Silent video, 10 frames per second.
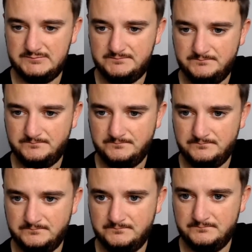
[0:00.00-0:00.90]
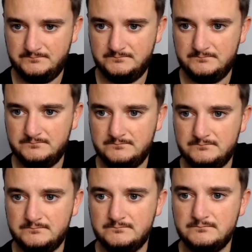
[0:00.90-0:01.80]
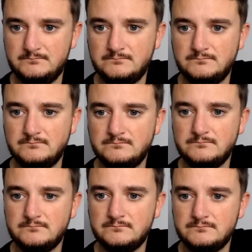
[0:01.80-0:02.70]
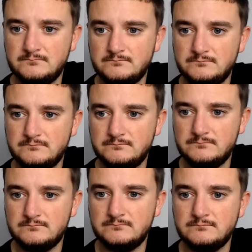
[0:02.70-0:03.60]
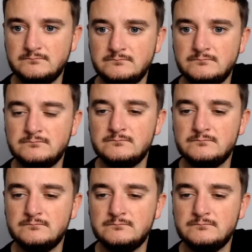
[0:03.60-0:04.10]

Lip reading: [no speech]